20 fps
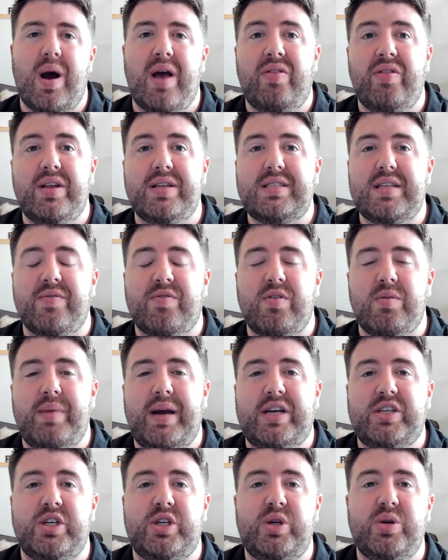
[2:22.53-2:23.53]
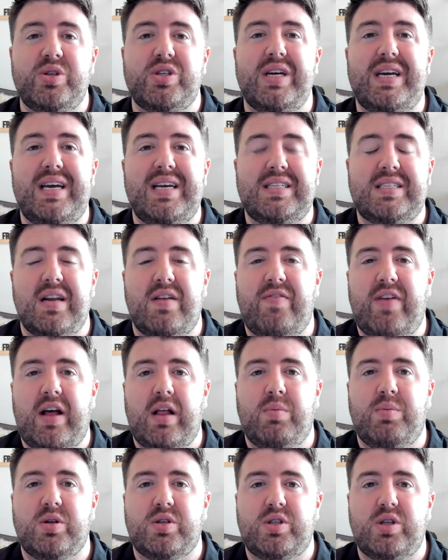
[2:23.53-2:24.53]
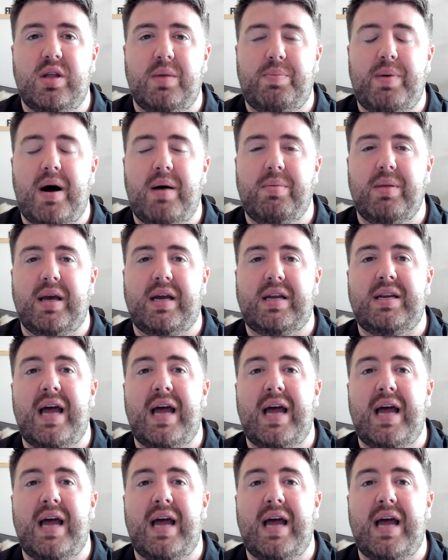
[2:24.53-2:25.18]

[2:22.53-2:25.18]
And this information usually isn't available to the public.